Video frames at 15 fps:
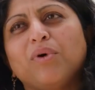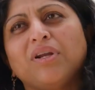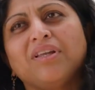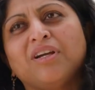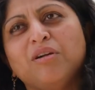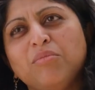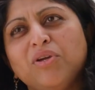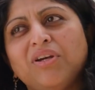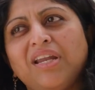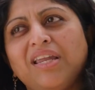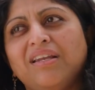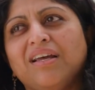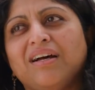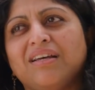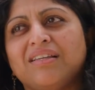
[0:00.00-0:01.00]
What the community
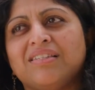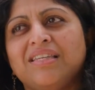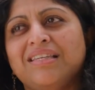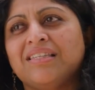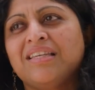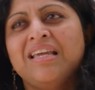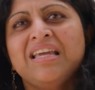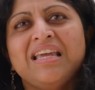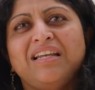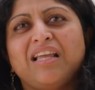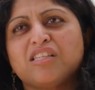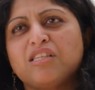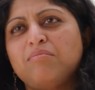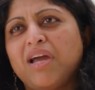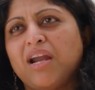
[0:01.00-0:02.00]
does is,
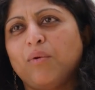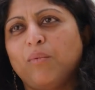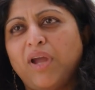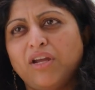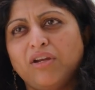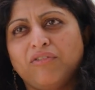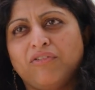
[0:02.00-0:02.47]
doesn't matter where